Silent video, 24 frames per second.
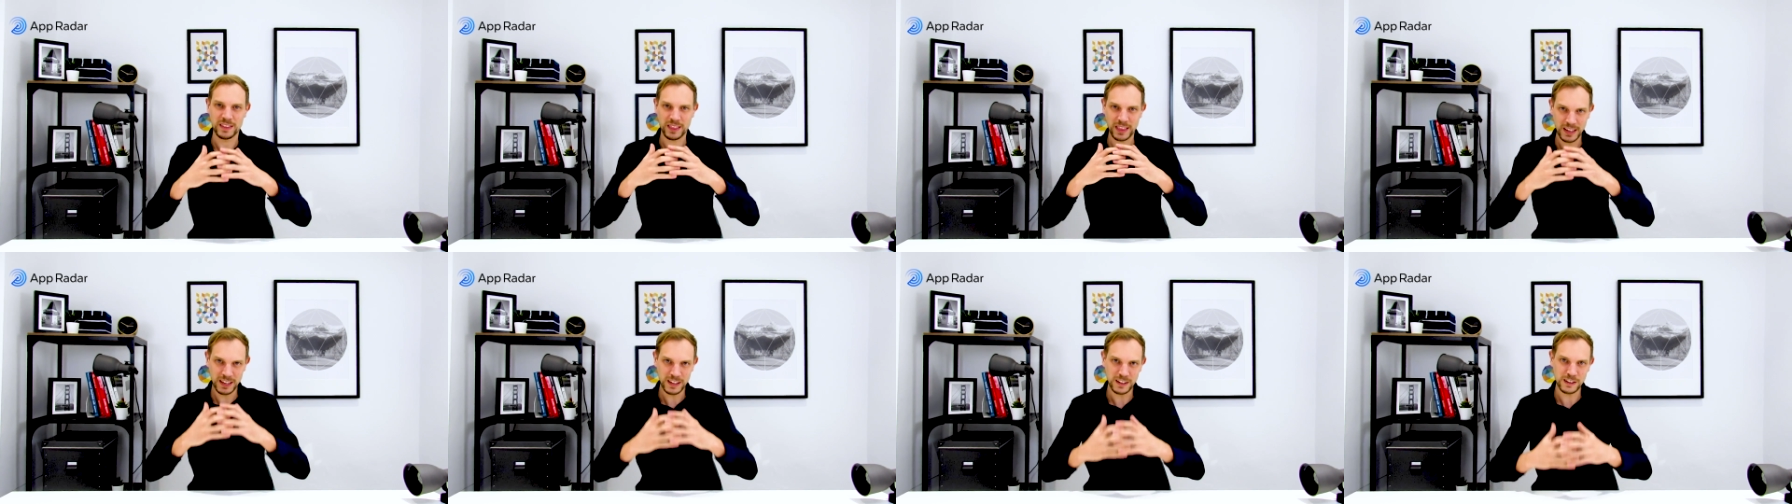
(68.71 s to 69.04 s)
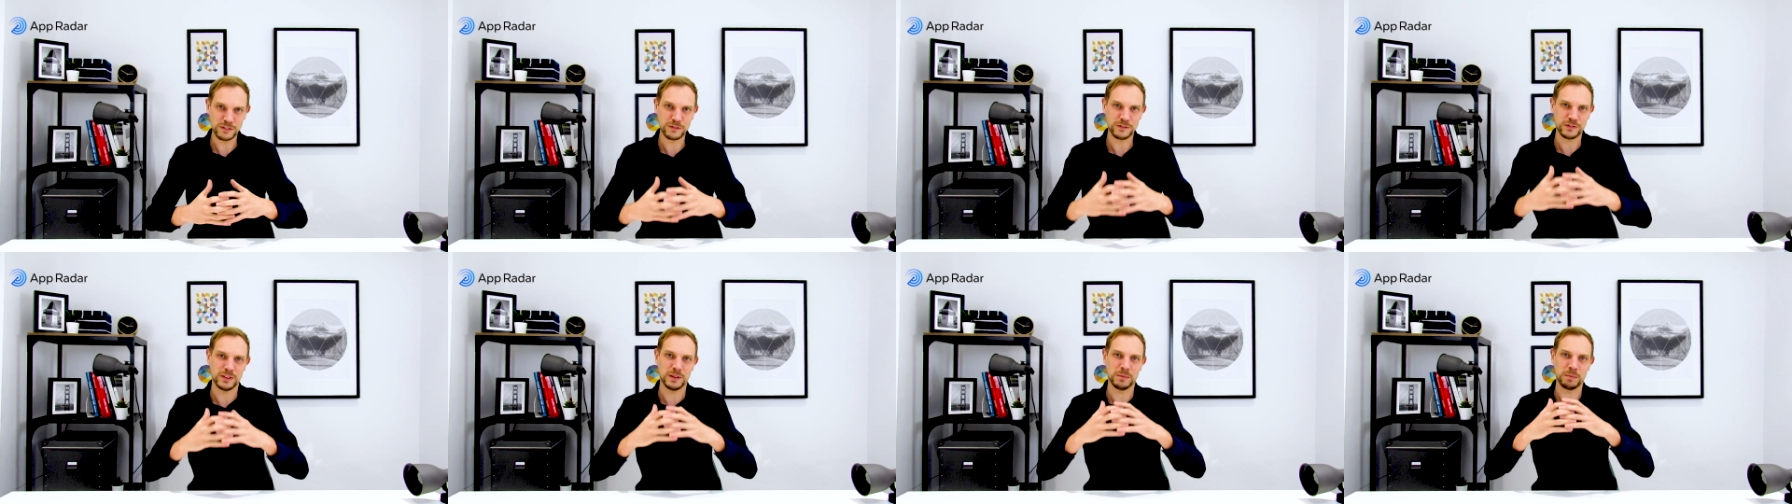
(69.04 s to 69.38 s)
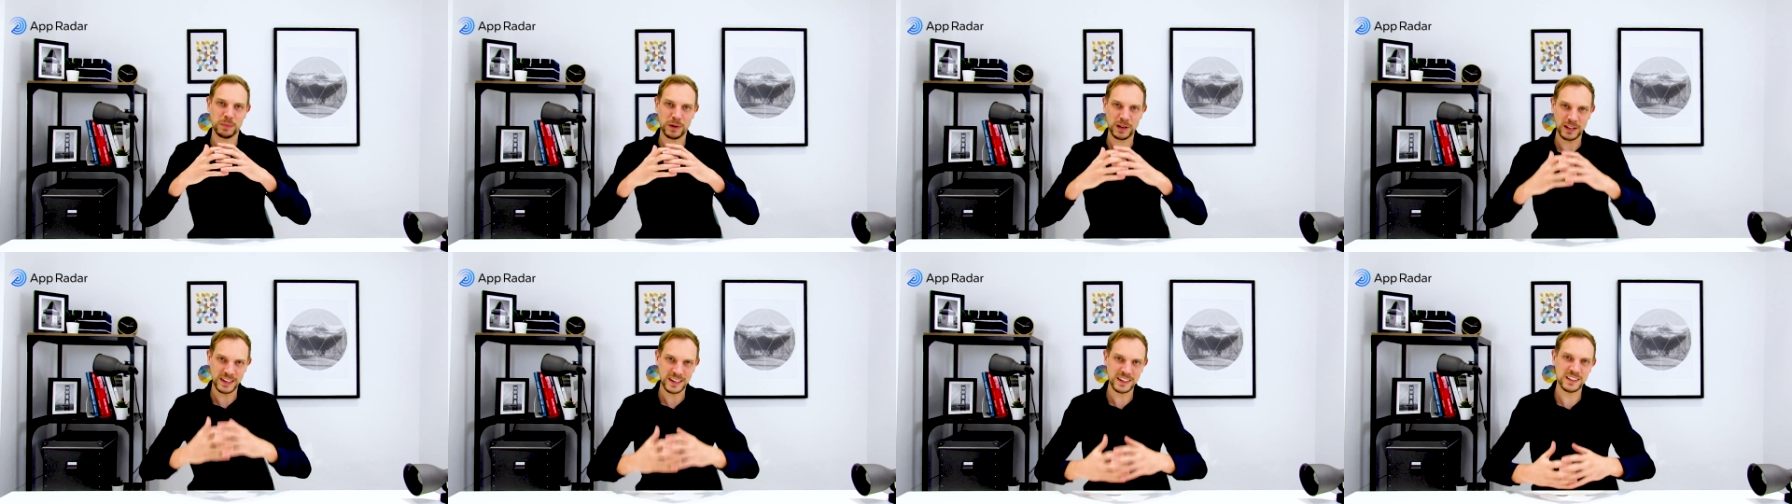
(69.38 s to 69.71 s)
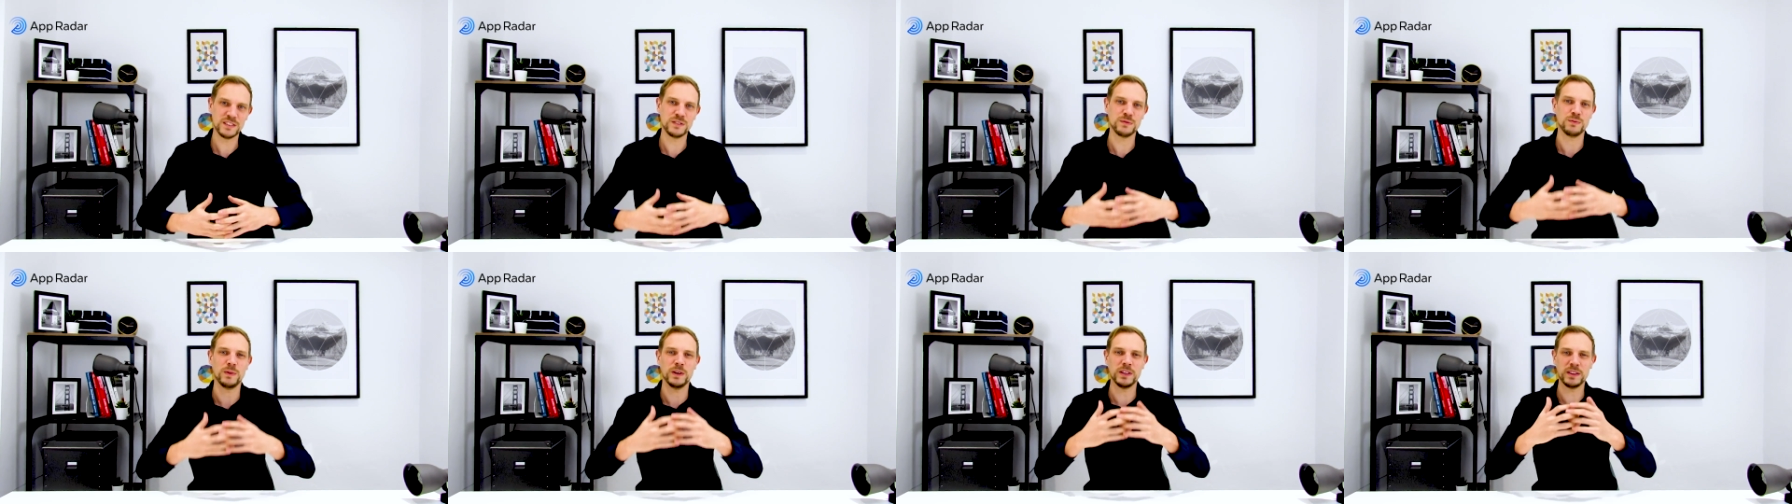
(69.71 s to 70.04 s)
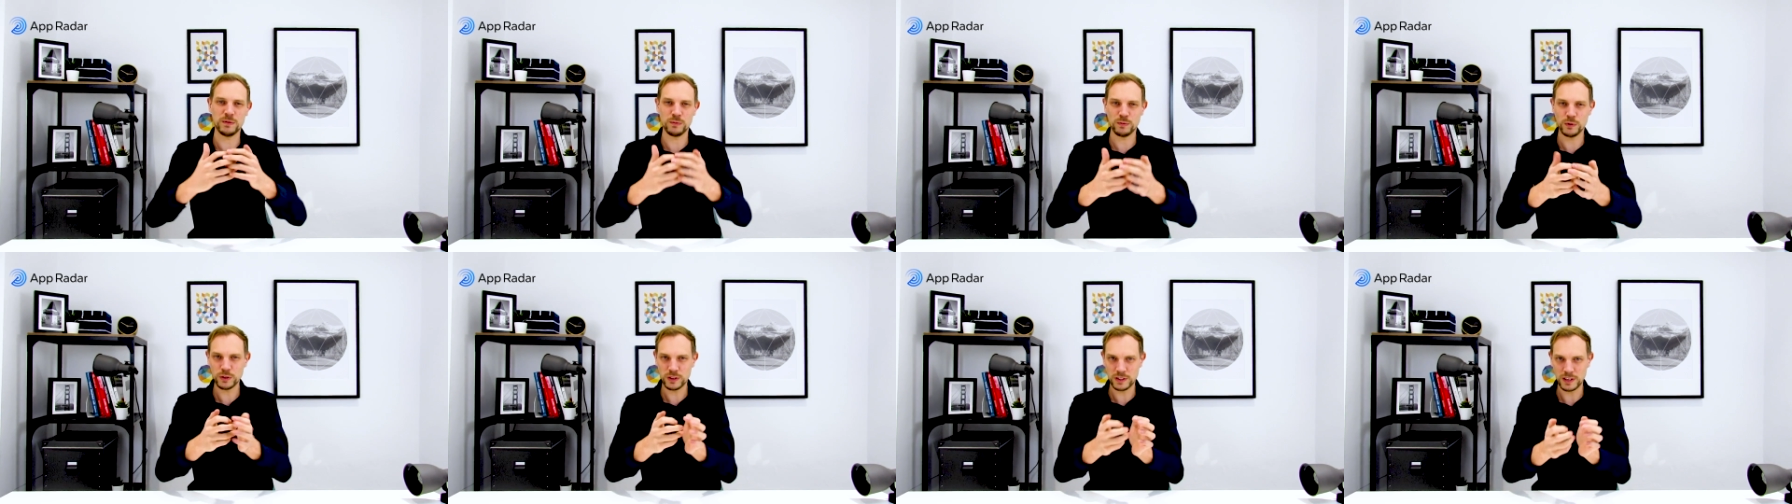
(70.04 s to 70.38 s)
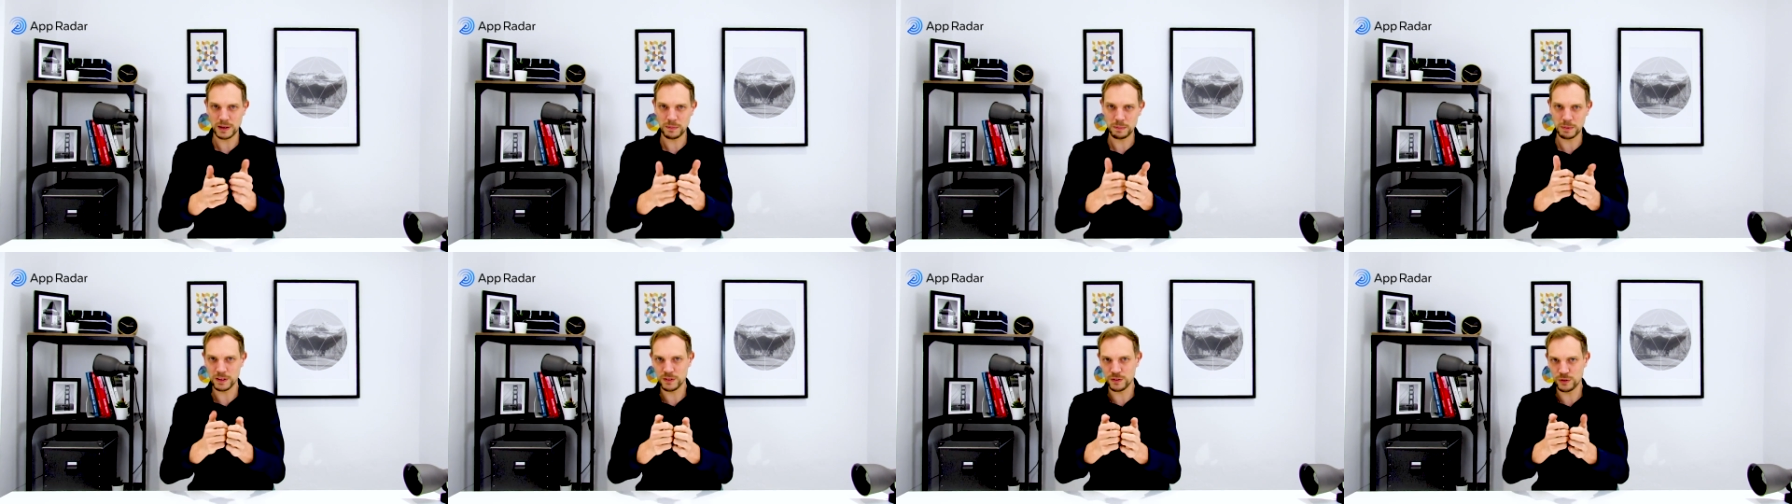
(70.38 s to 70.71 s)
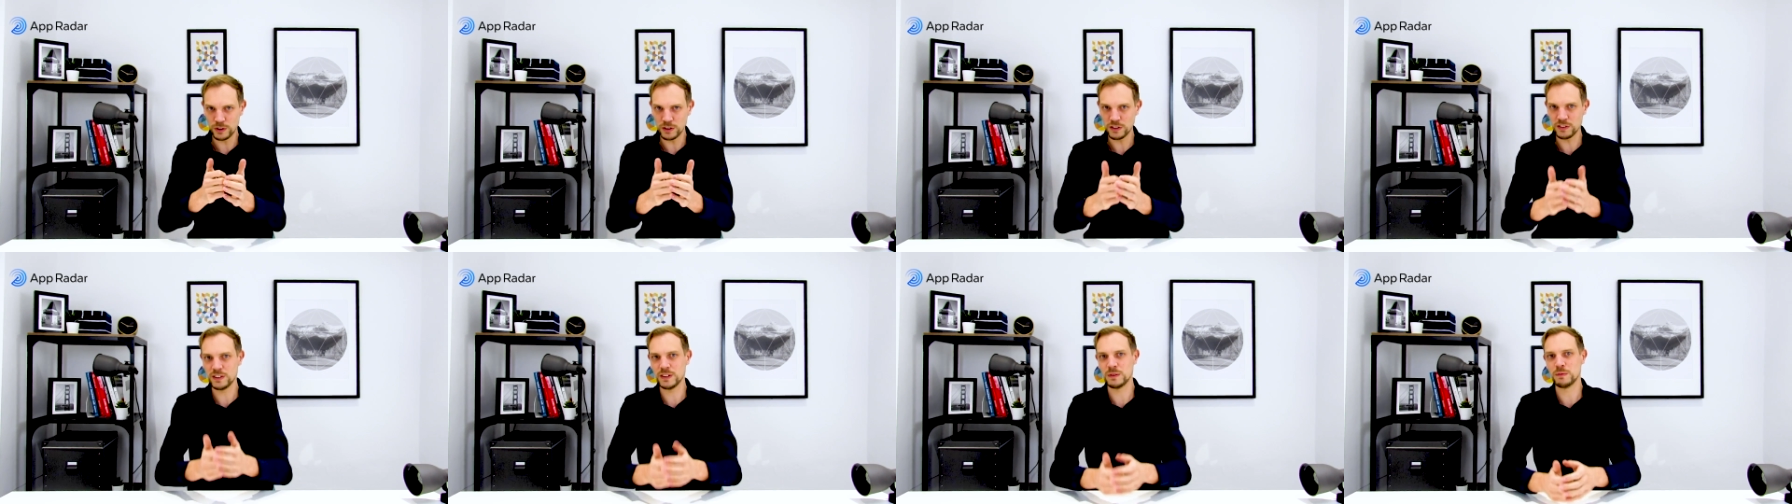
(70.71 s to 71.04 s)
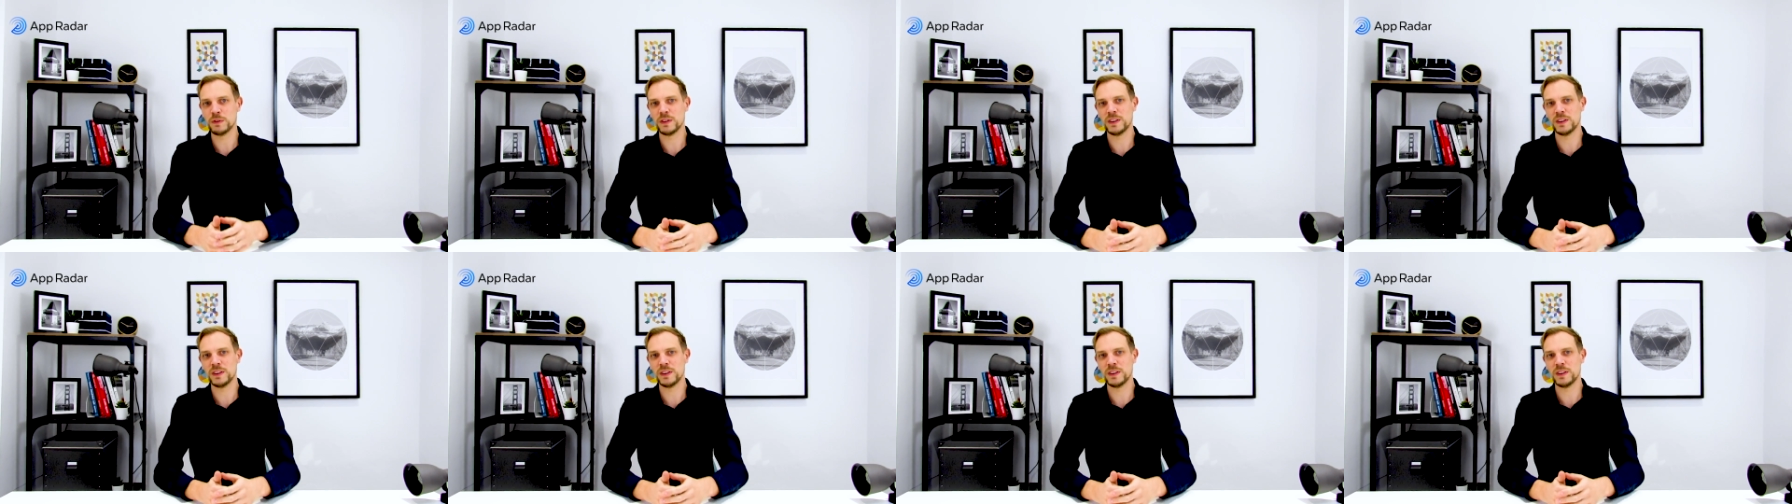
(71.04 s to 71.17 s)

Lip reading: Think of the players, what would they be searching